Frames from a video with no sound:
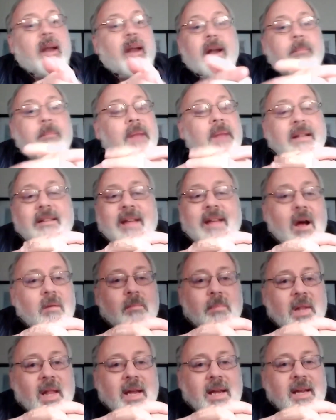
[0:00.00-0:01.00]
And I'm not
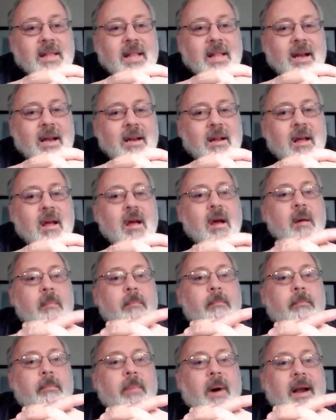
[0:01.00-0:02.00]
downplaying that,
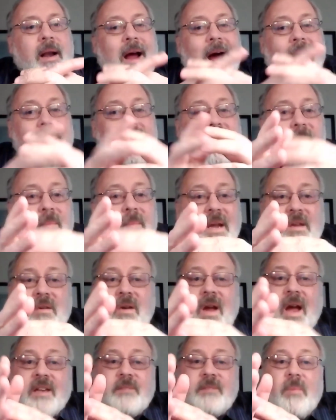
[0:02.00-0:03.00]
but I don't know about
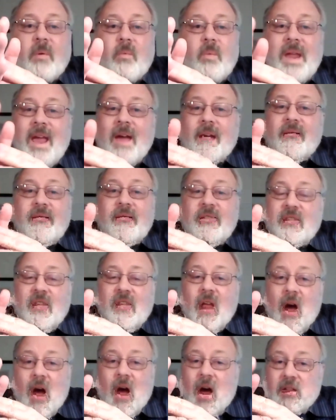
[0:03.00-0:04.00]
you guys, but we have
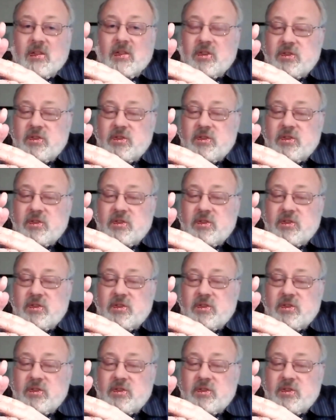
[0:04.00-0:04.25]
uh,